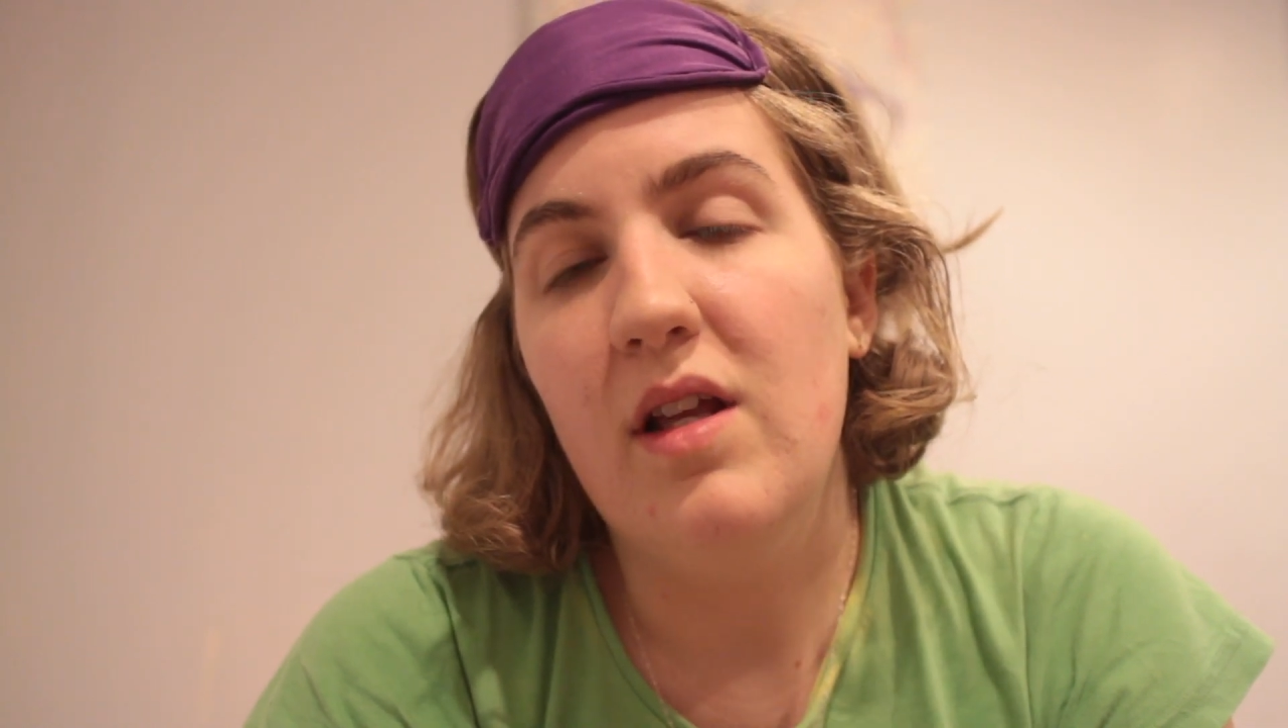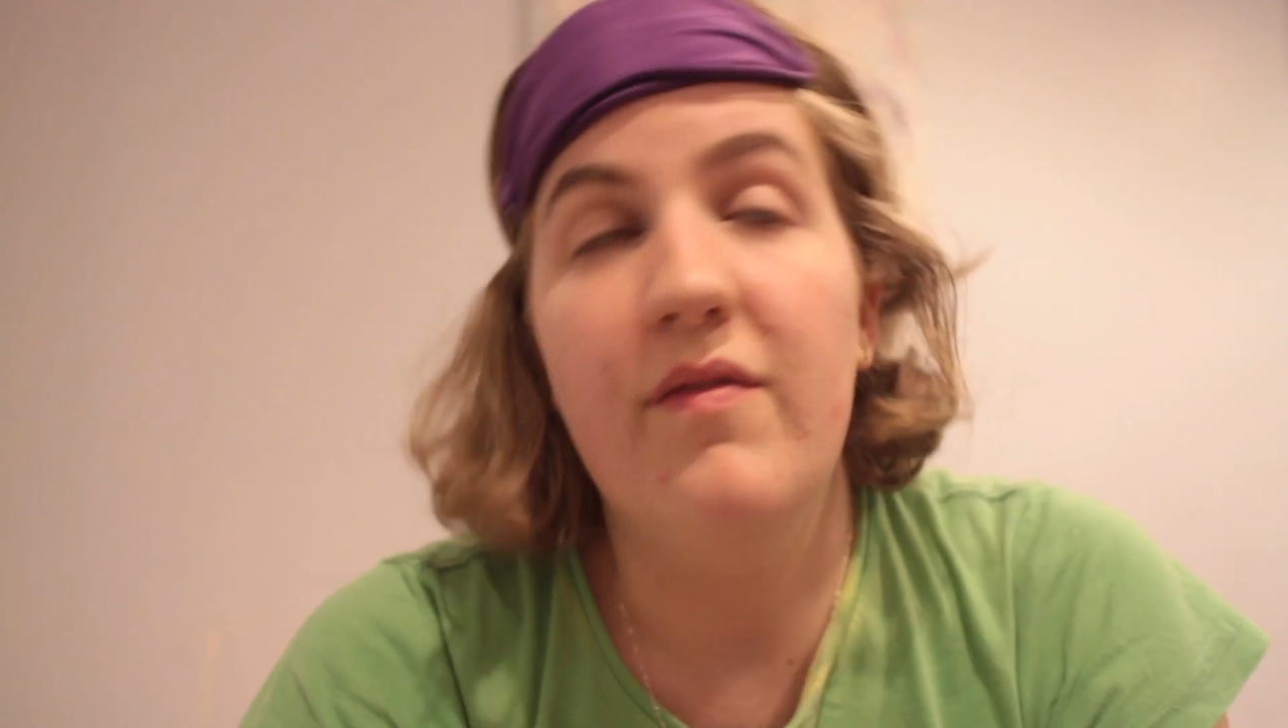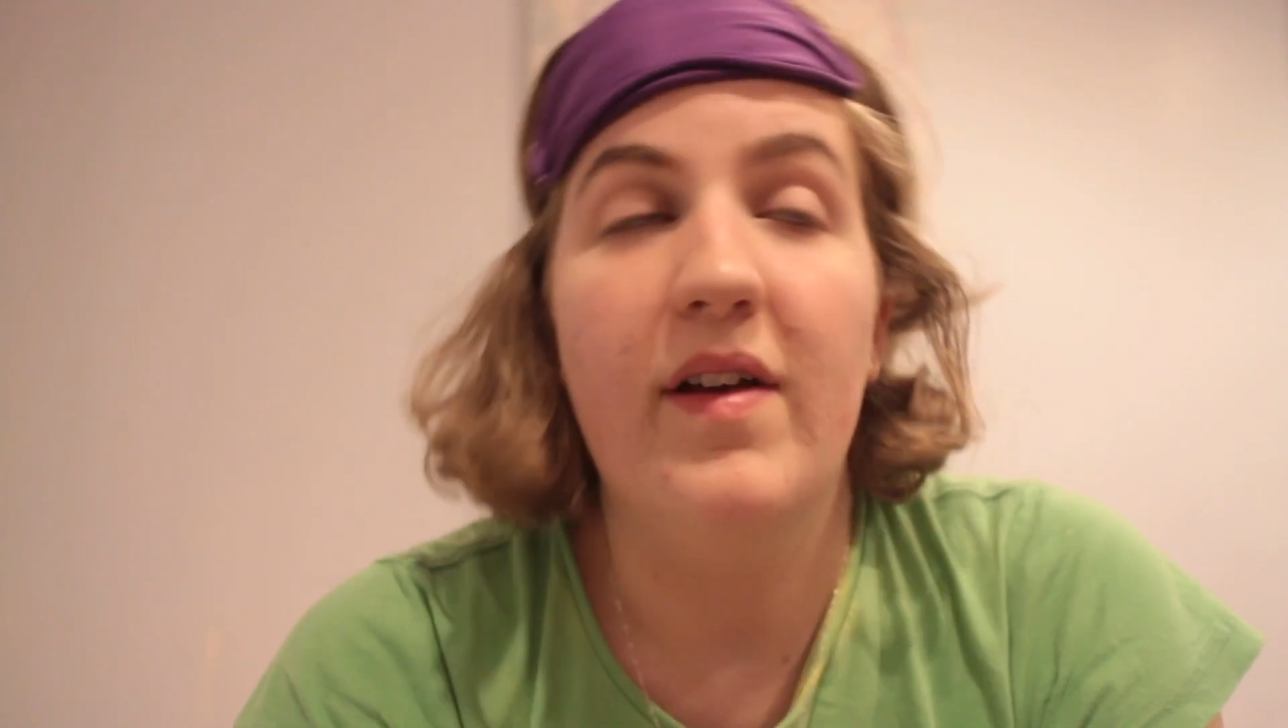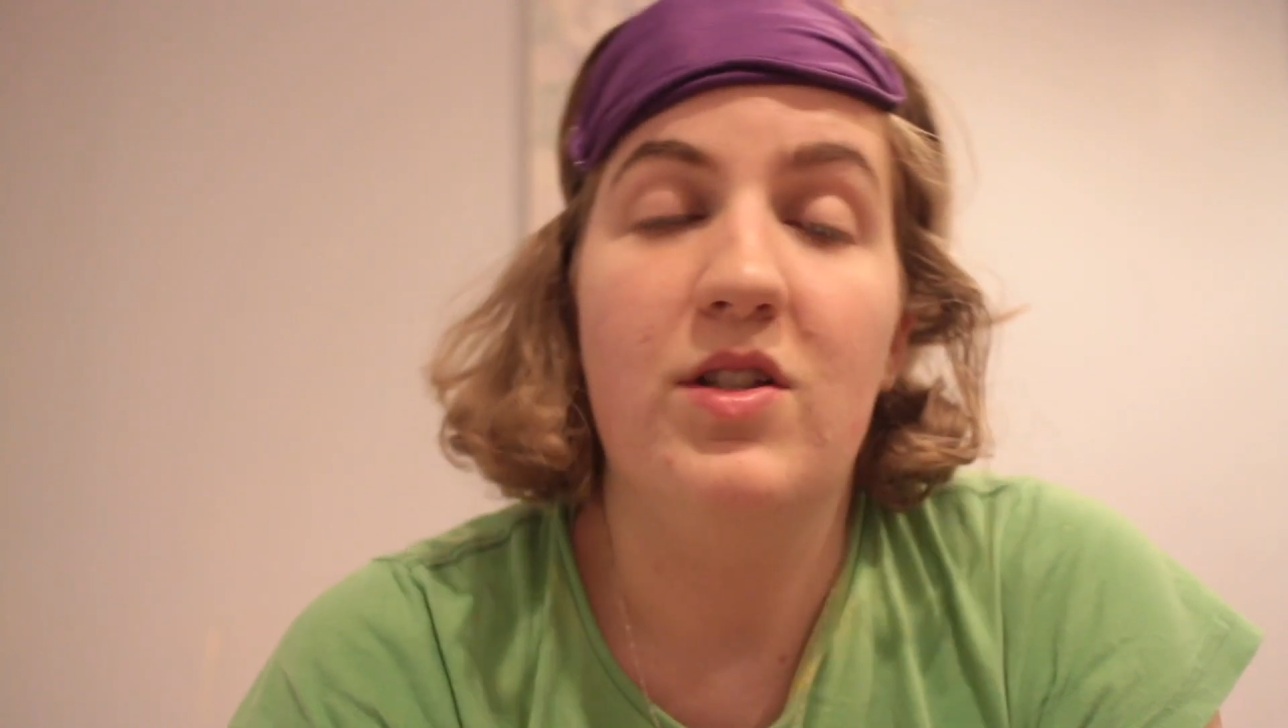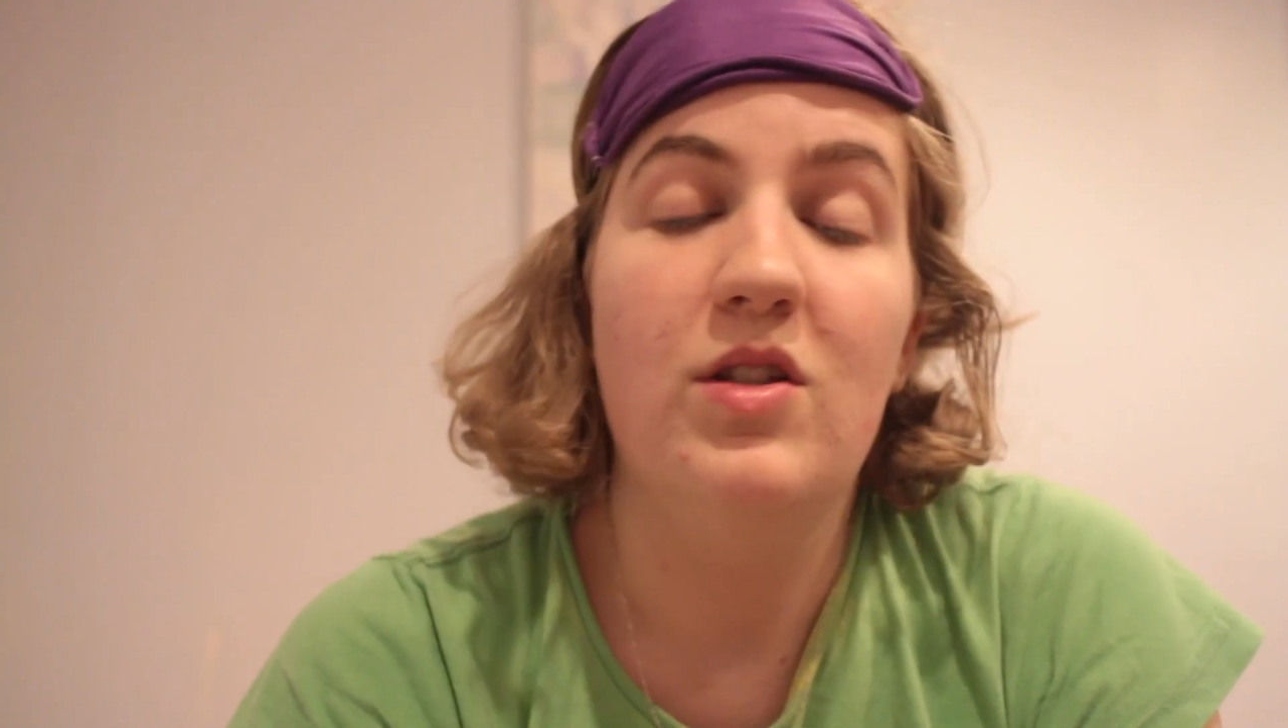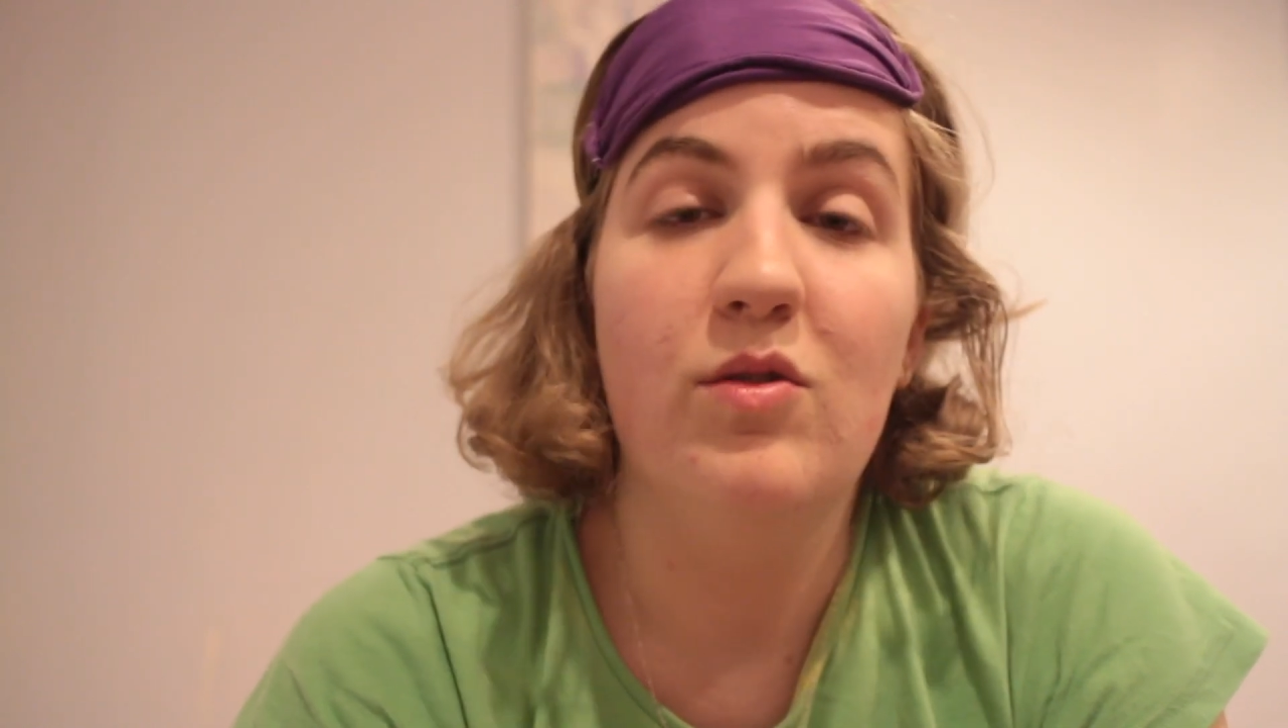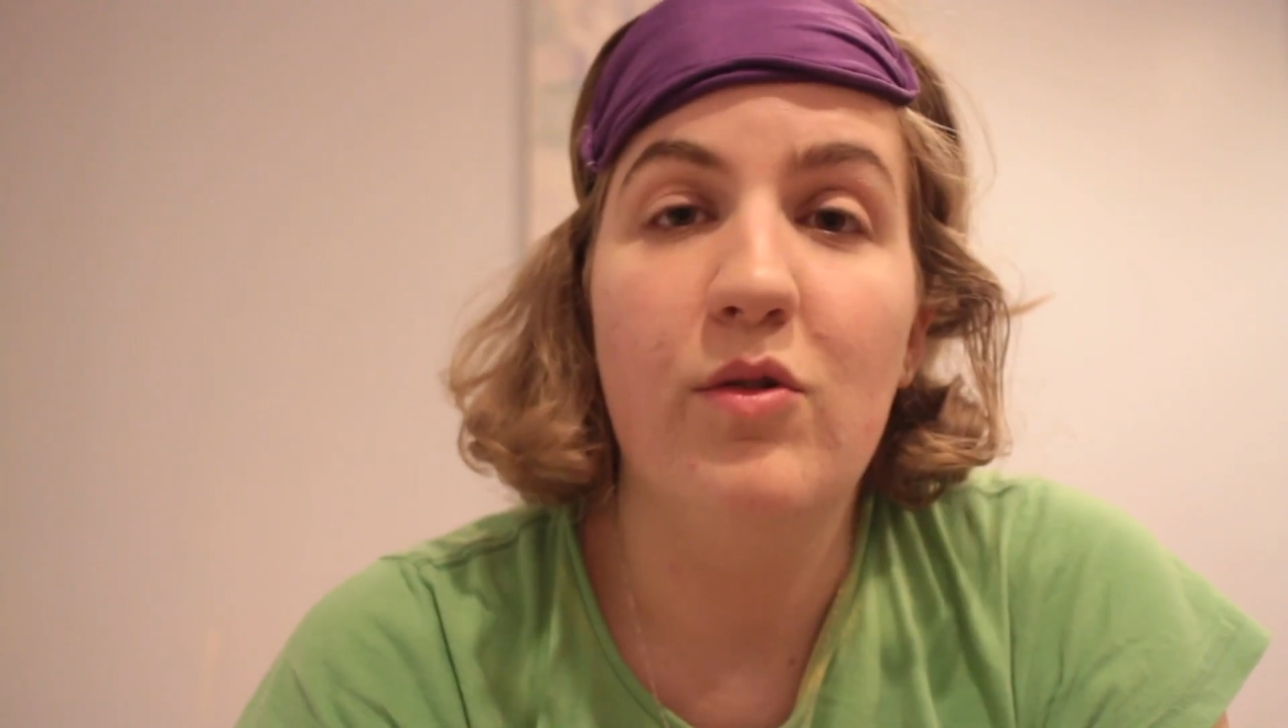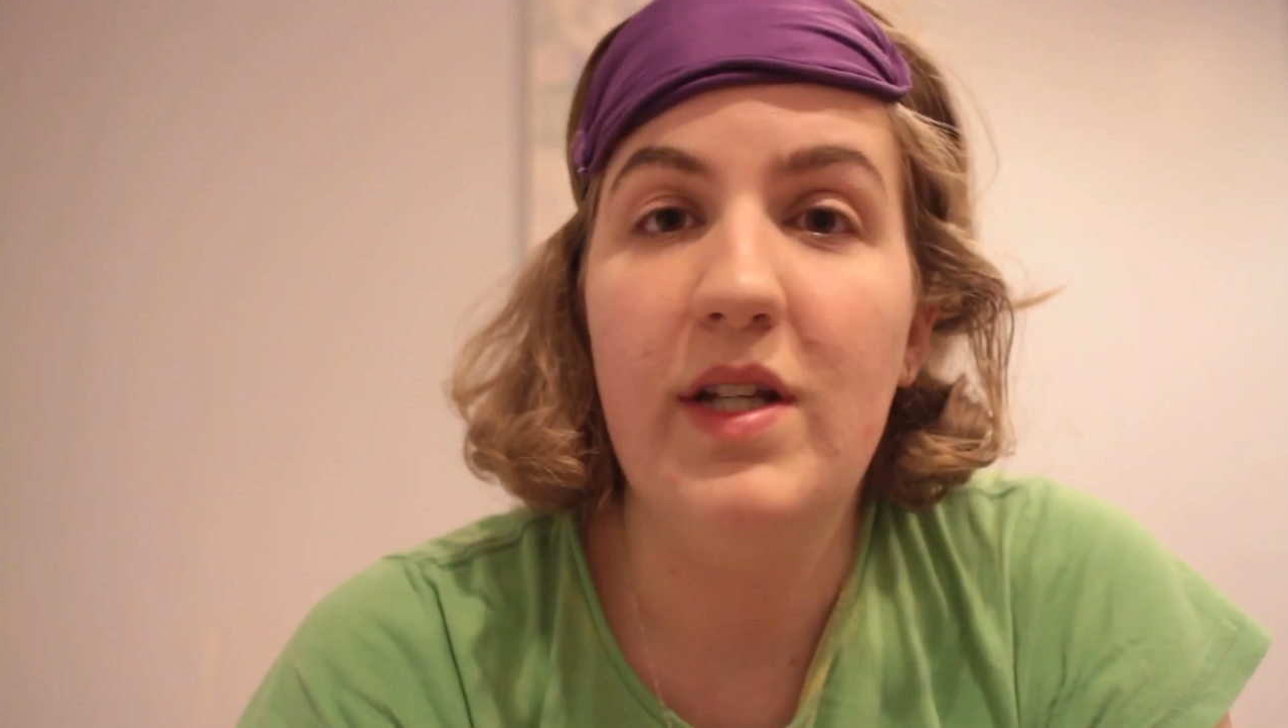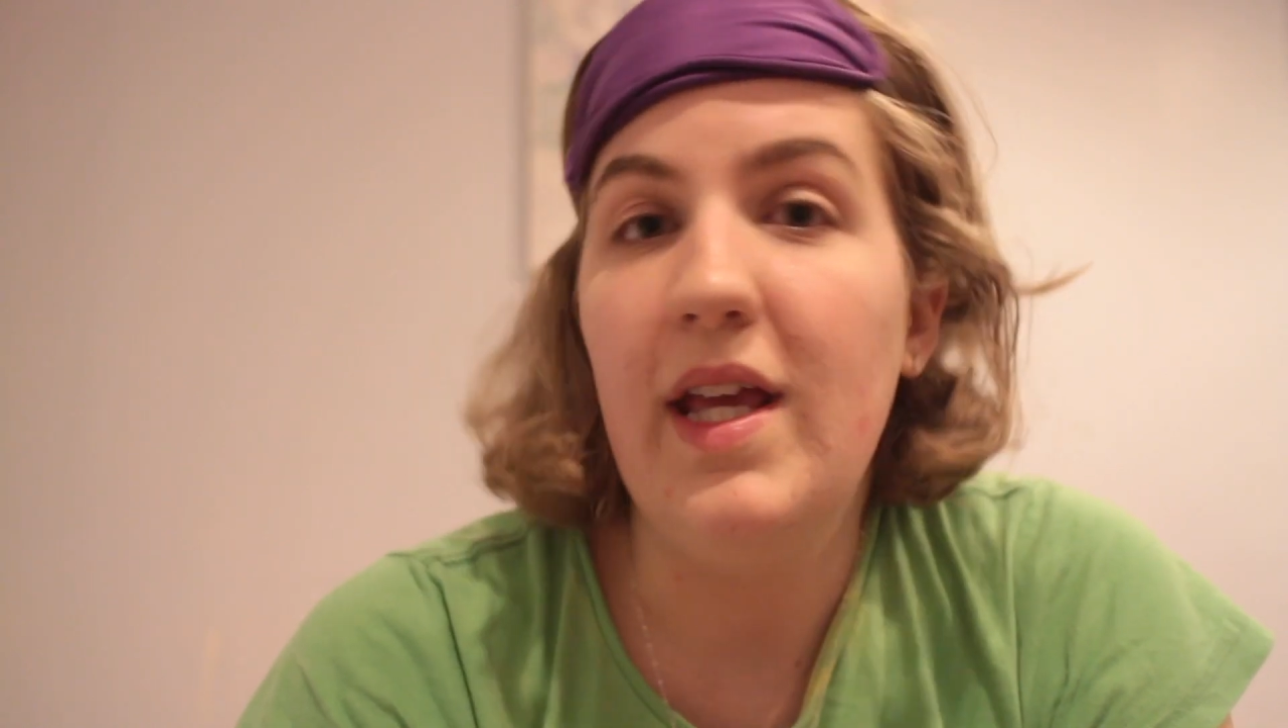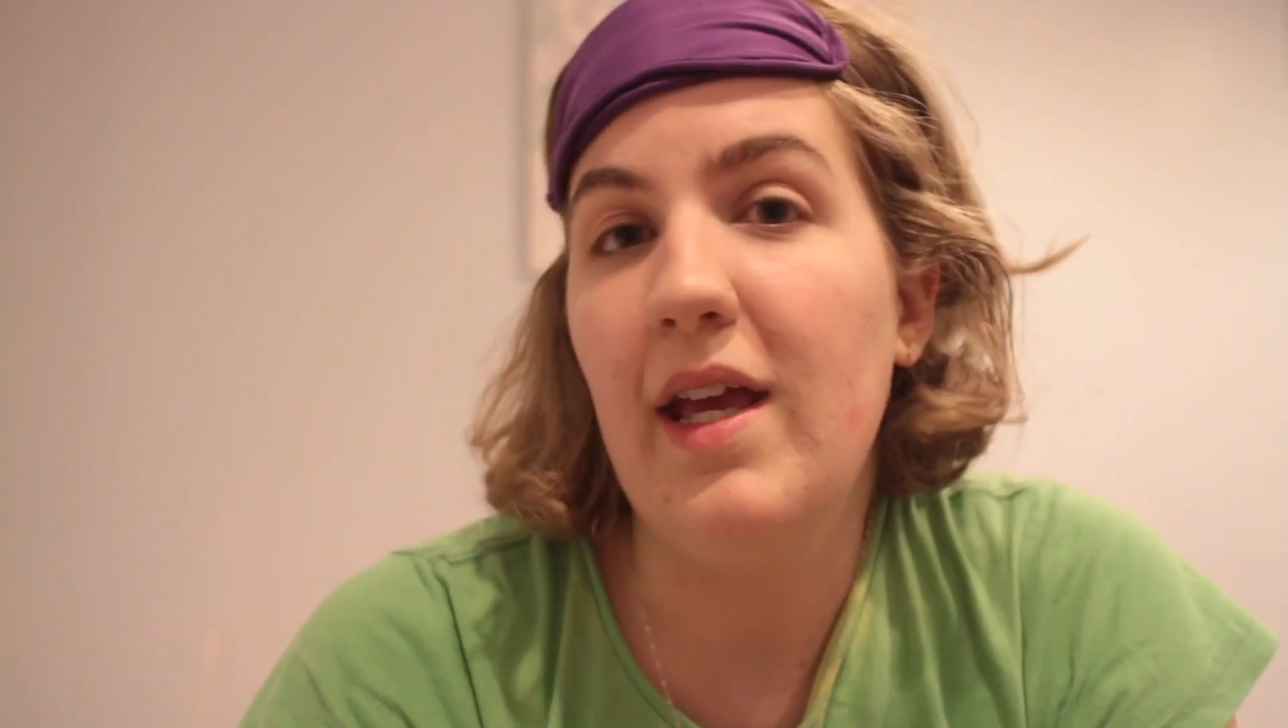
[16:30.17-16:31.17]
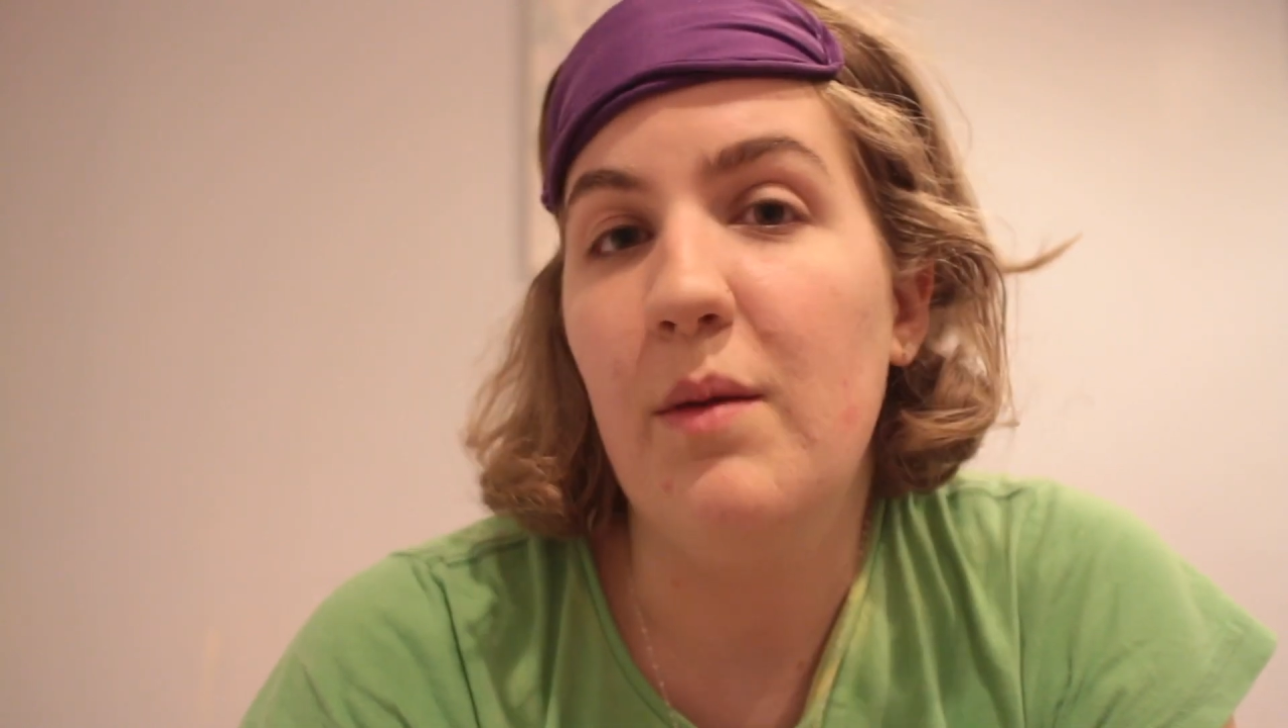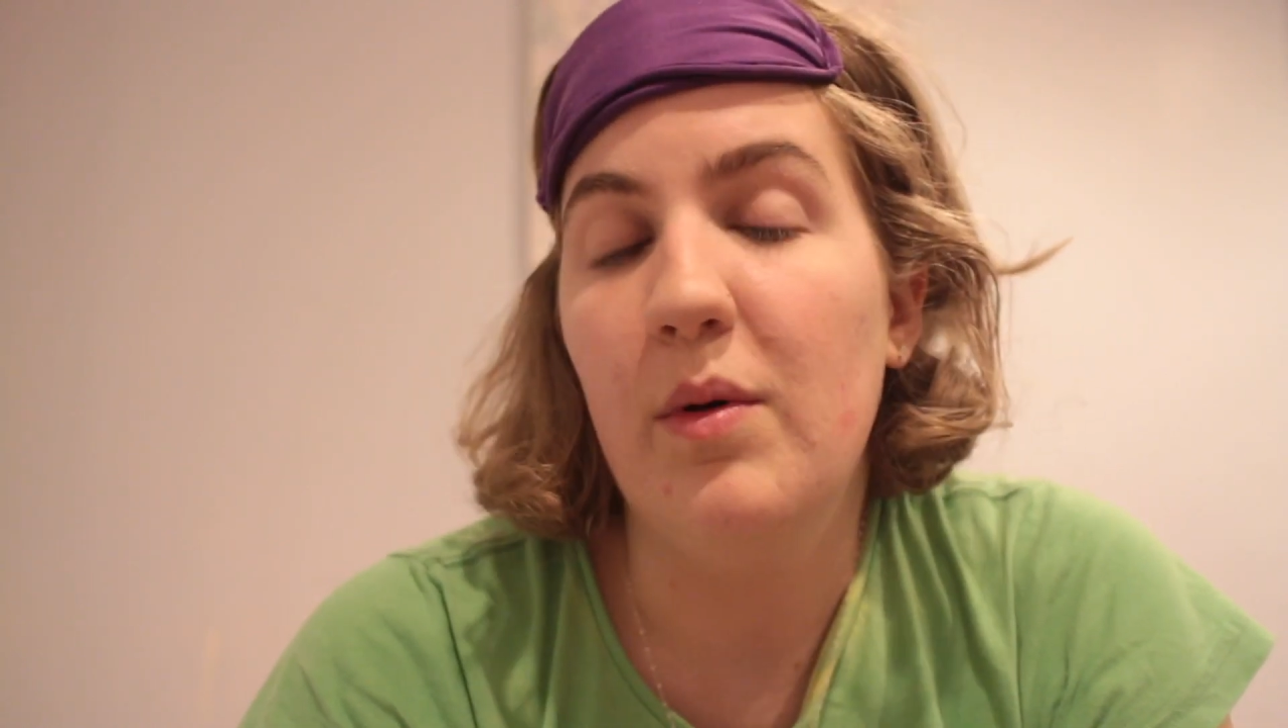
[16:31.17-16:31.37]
in fact she's already here,